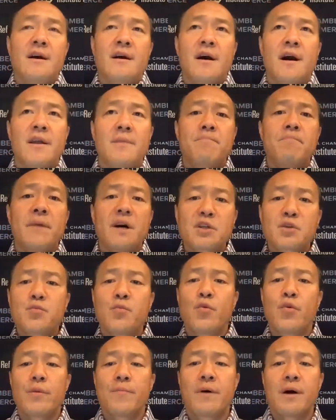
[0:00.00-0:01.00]
on a much
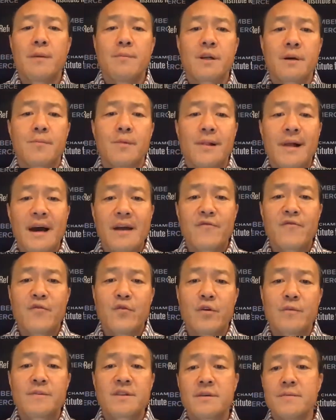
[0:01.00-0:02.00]
more public
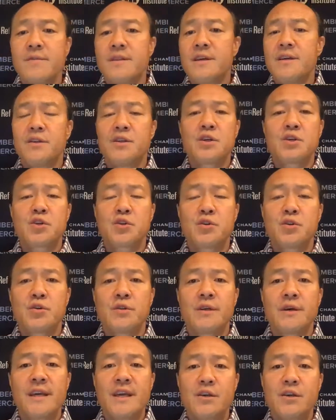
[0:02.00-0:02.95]
platform some of the additional